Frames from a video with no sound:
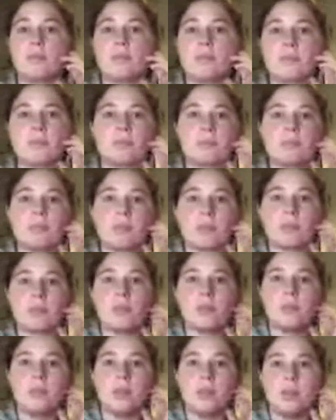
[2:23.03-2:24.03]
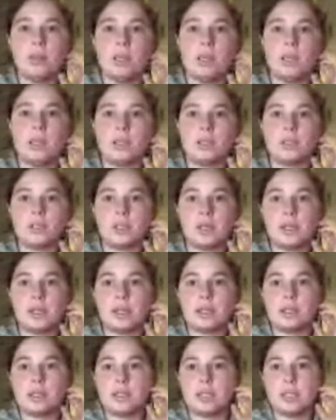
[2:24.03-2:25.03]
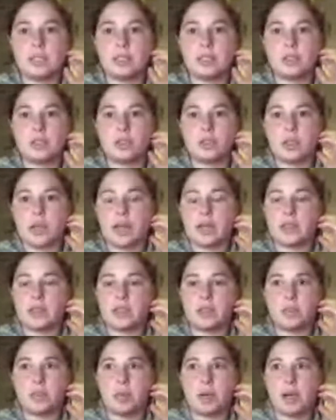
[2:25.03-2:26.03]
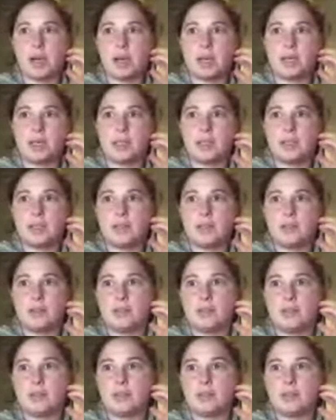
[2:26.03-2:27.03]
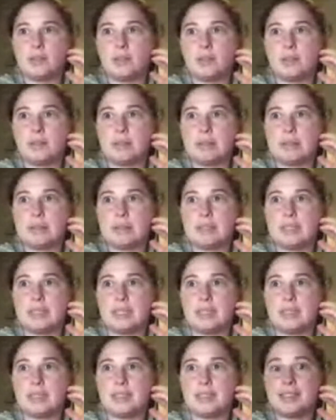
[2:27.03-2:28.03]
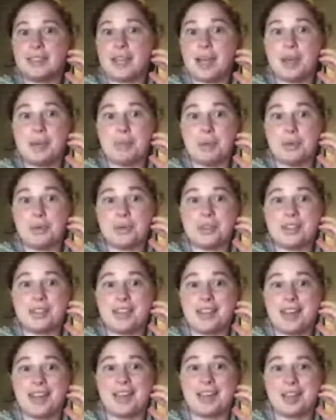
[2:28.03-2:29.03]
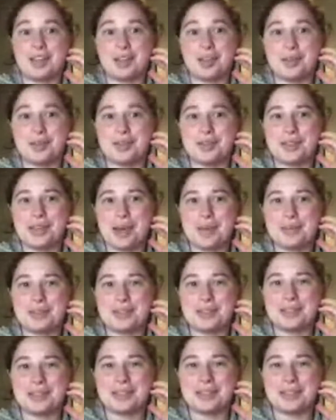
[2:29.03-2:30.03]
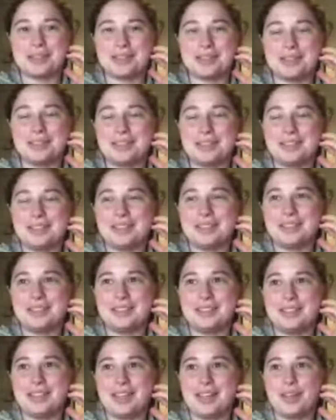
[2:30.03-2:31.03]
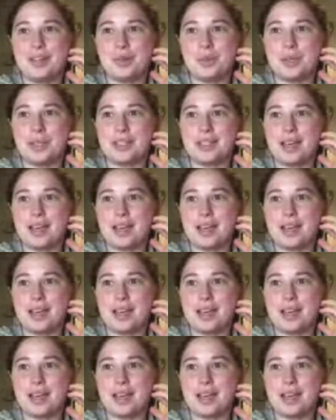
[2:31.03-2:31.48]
And I'll try not to get distracted by the typos that closed captioning always has.